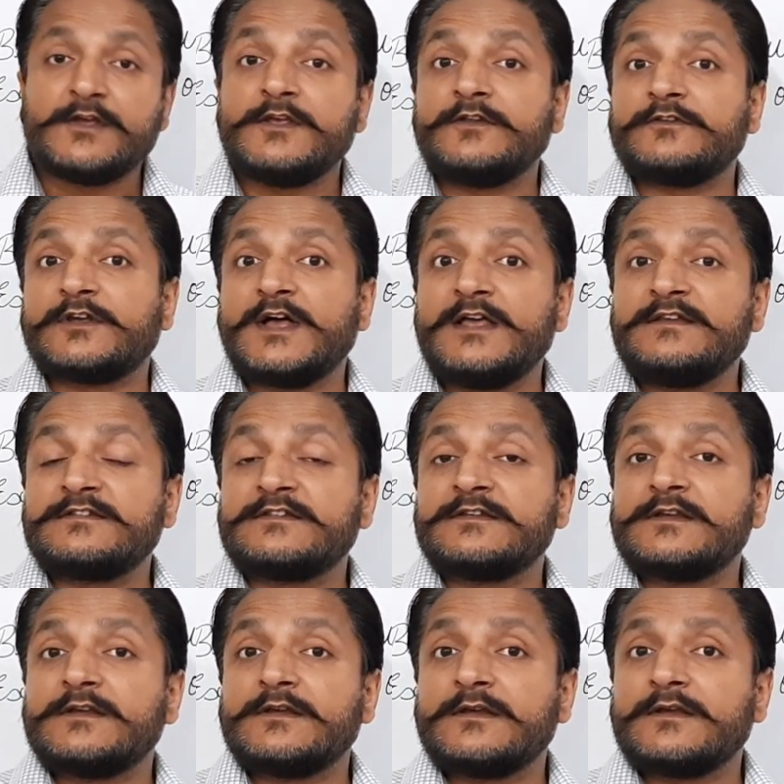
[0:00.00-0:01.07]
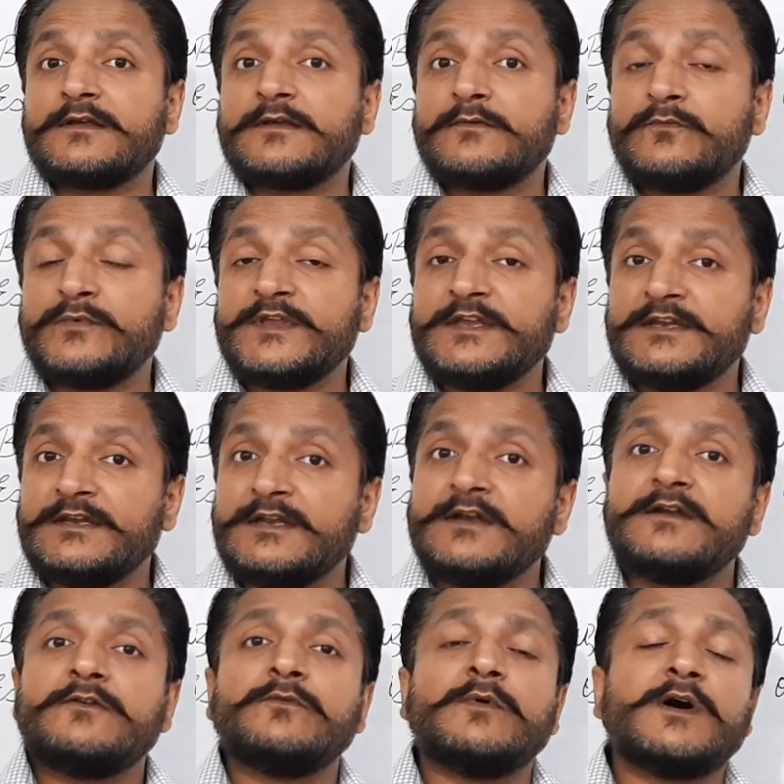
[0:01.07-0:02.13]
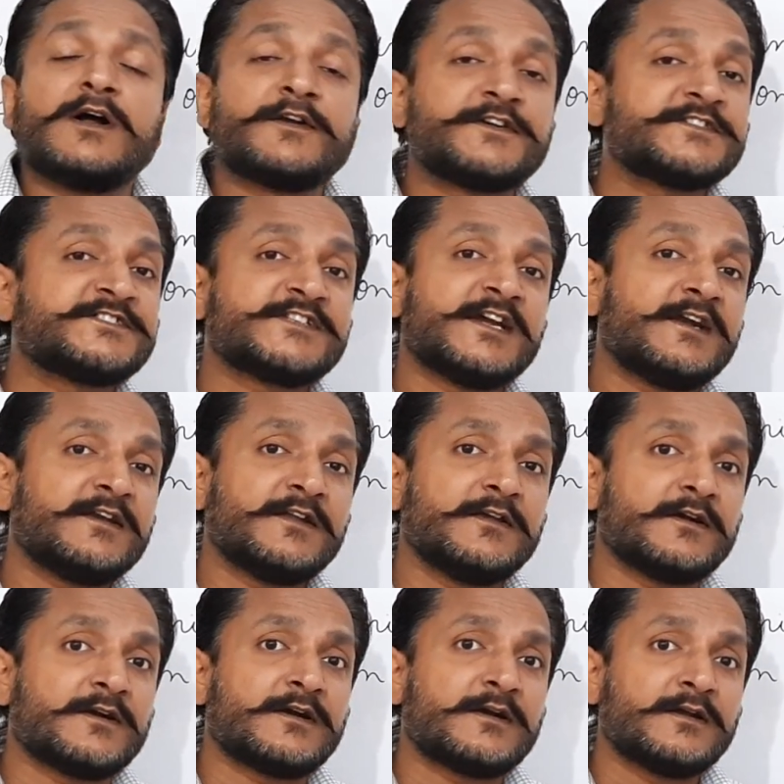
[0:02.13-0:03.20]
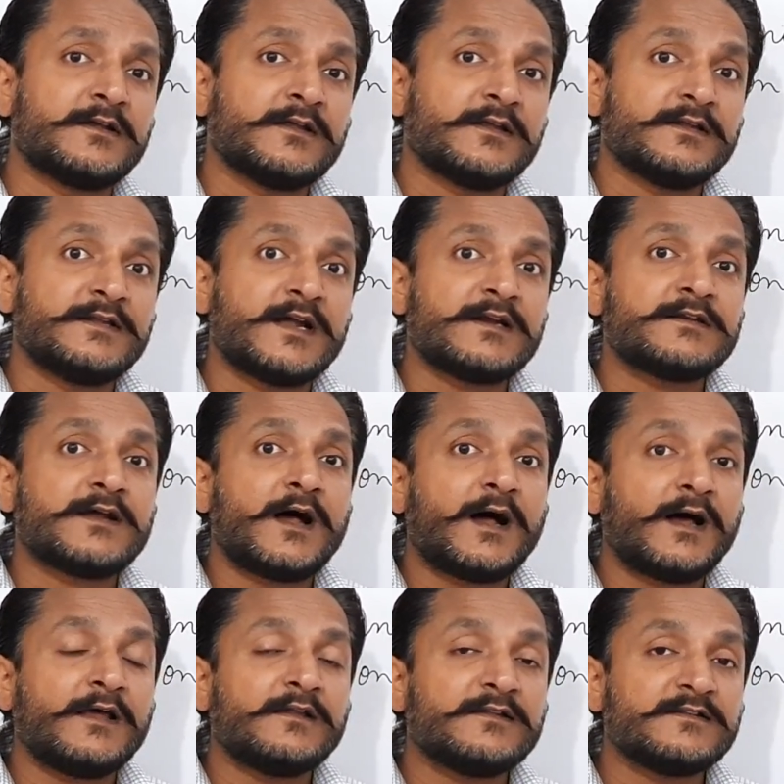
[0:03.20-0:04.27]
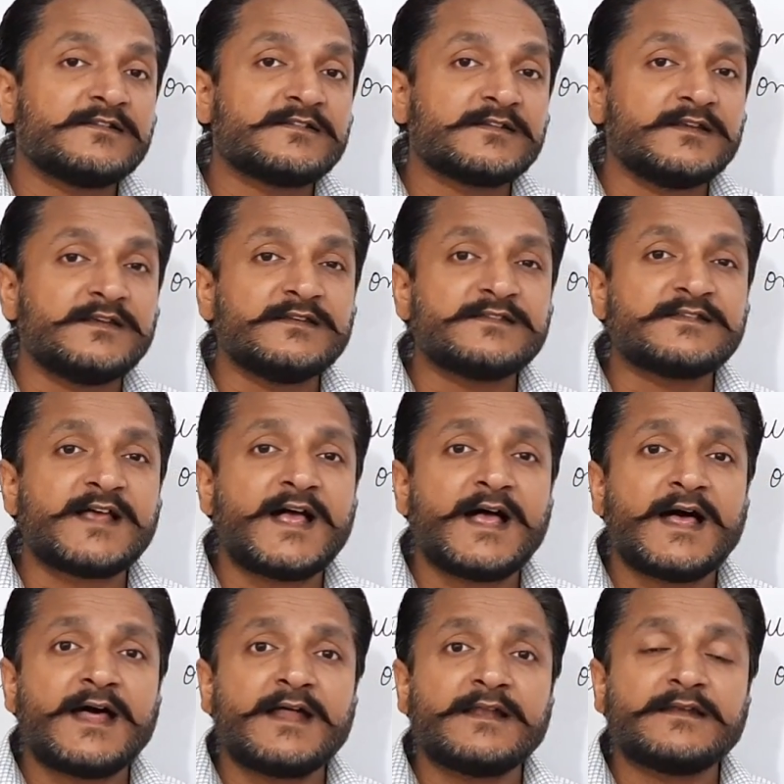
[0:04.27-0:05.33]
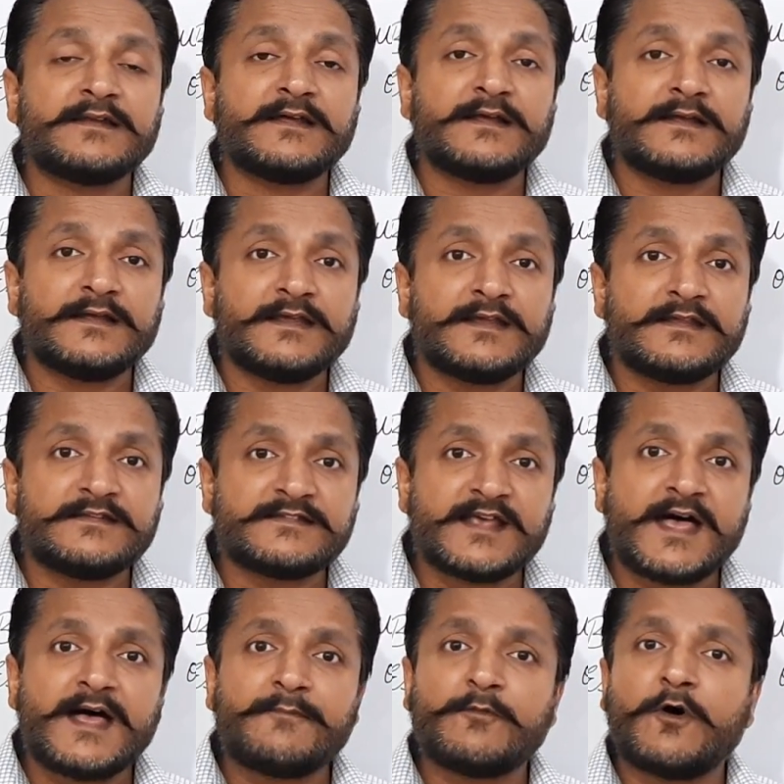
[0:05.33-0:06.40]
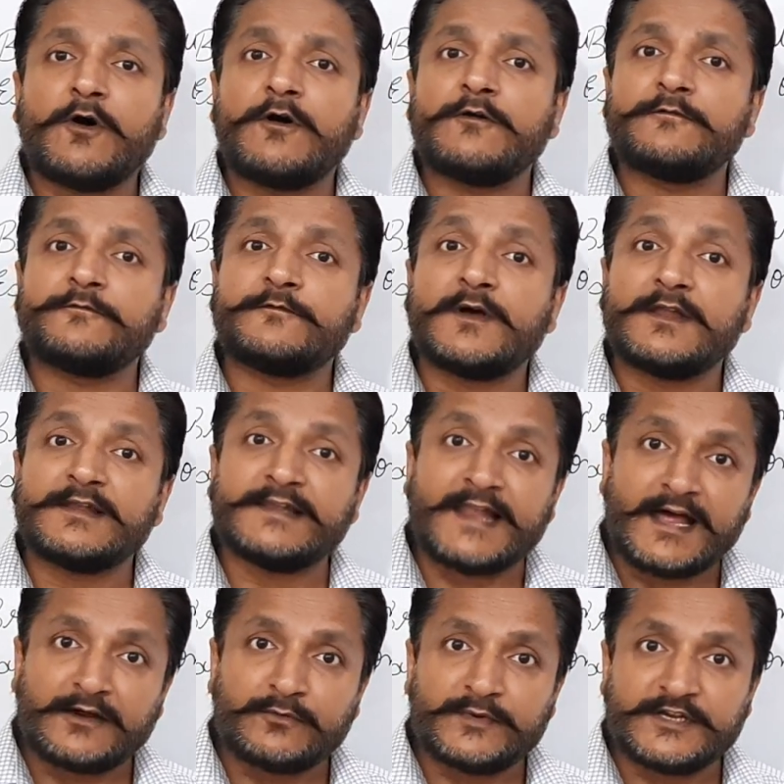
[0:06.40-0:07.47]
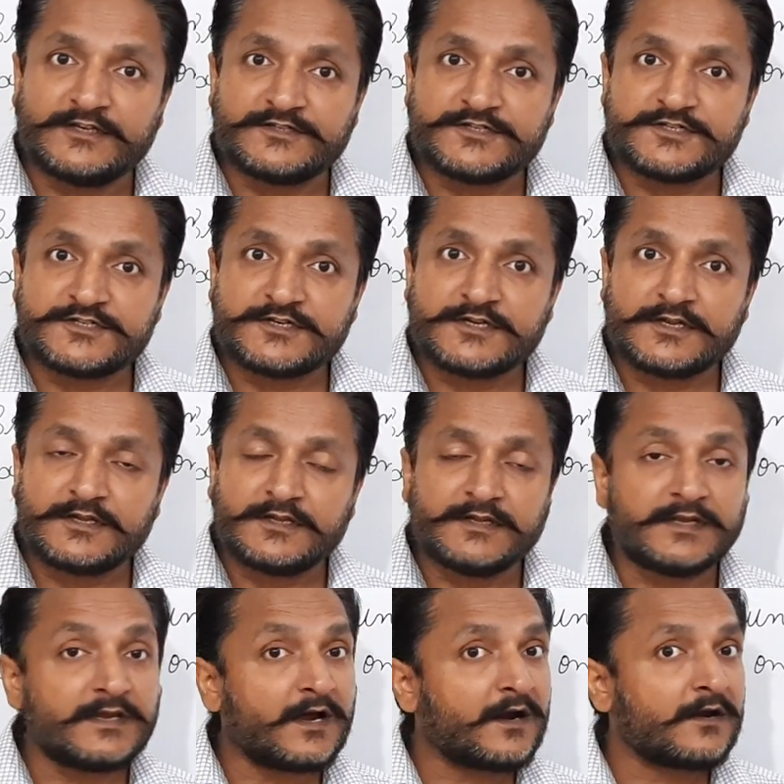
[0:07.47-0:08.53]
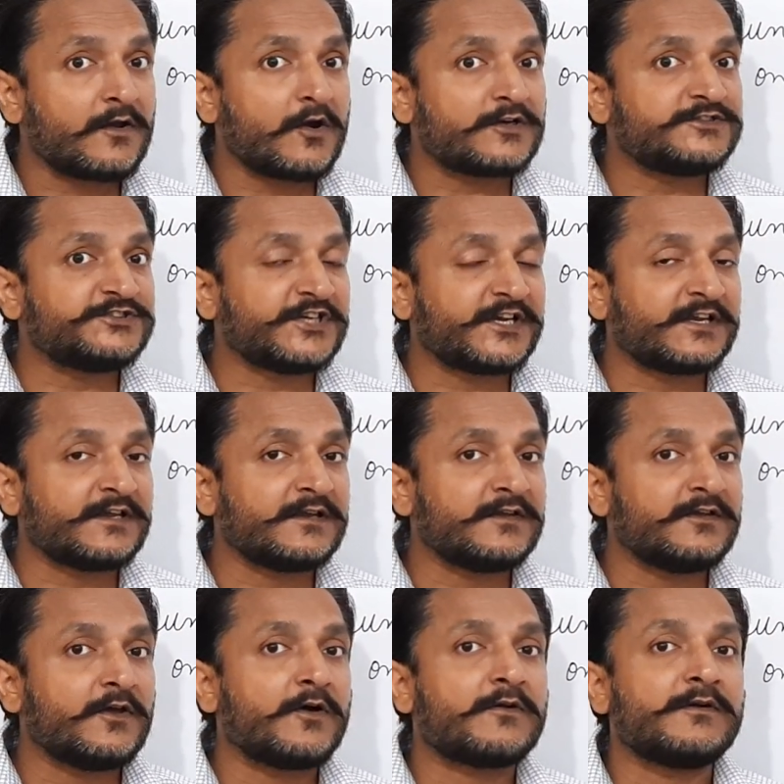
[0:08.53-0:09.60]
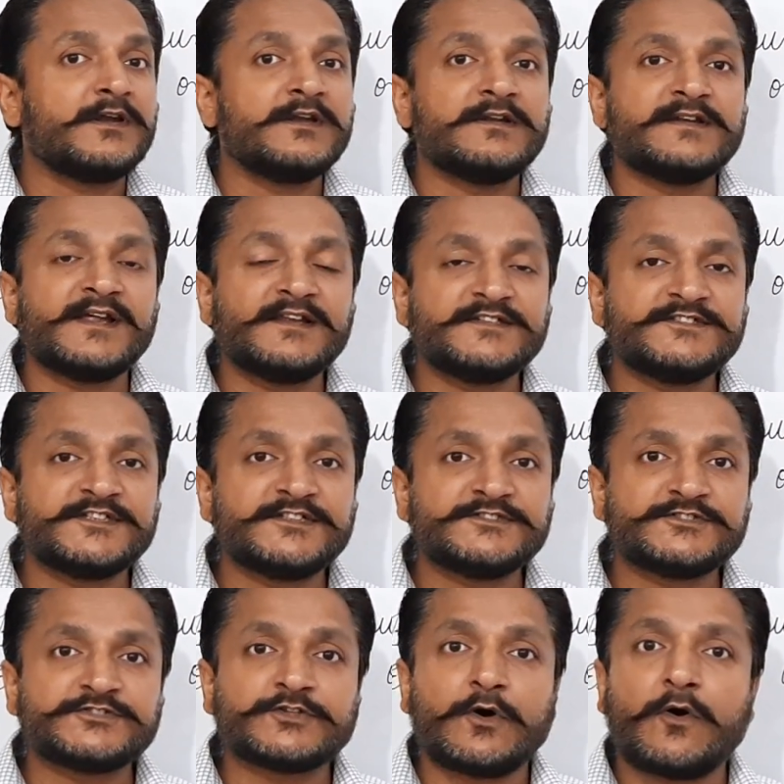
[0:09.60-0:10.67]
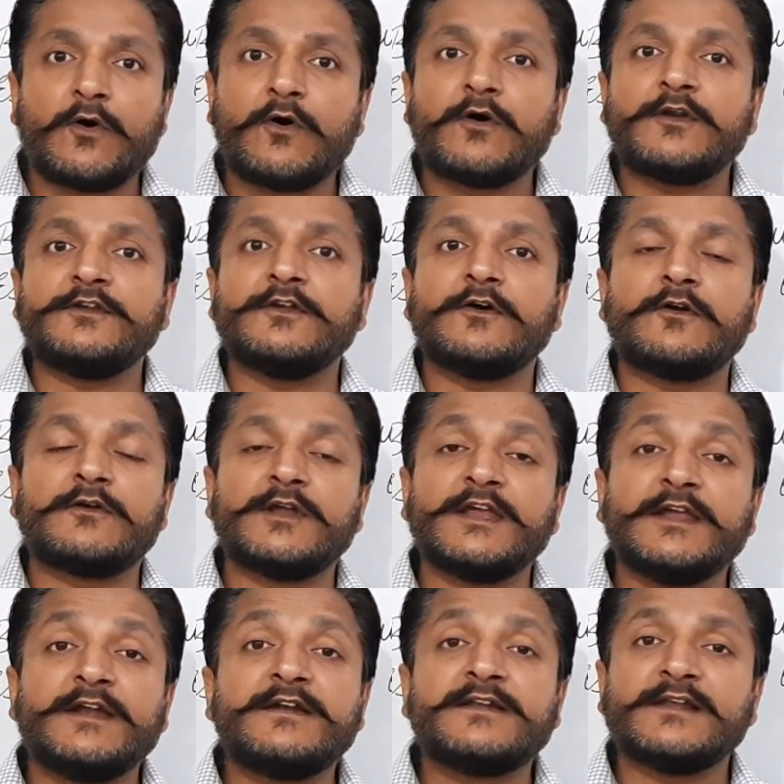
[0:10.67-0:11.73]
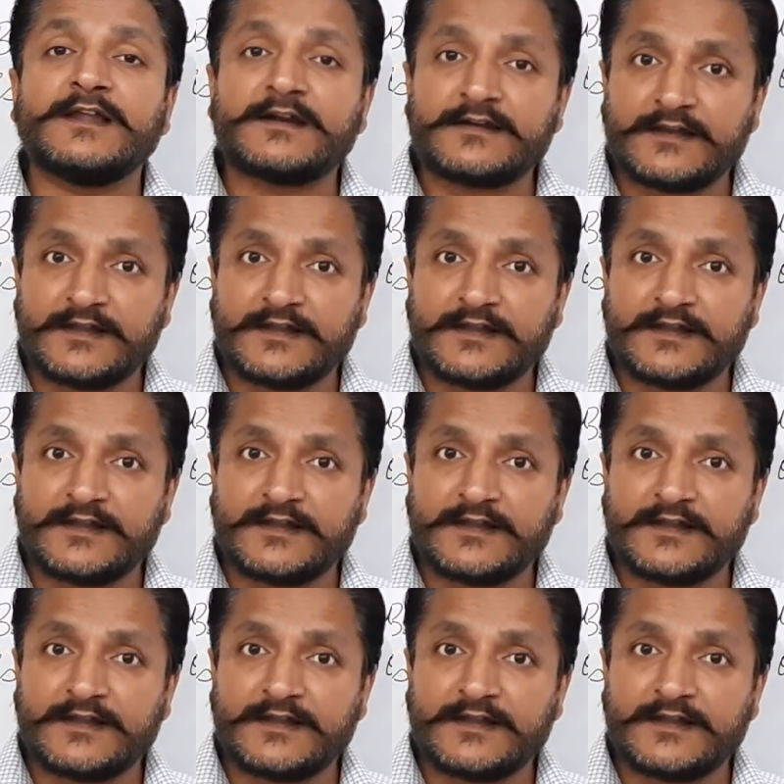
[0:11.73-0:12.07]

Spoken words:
So, guys, we need to understand here that IELTS is an exam of language. They are not checking your intelligence or your intellect